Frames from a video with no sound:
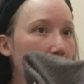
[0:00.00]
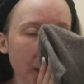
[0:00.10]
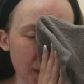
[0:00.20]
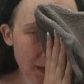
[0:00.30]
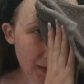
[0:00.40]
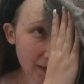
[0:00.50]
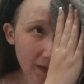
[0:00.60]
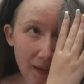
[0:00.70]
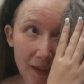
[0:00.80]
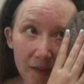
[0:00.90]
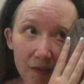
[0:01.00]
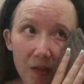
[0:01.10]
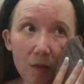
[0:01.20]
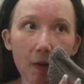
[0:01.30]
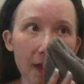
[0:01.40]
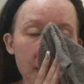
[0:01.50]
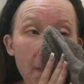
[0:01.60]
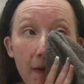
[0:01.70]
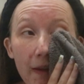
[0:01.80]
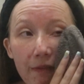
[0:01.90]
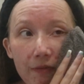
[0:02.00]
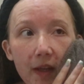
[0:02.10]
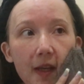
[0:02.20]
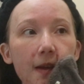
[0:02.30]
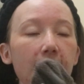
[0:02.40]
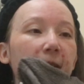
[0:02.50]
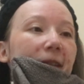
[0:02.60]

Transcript: Basically just wet my face.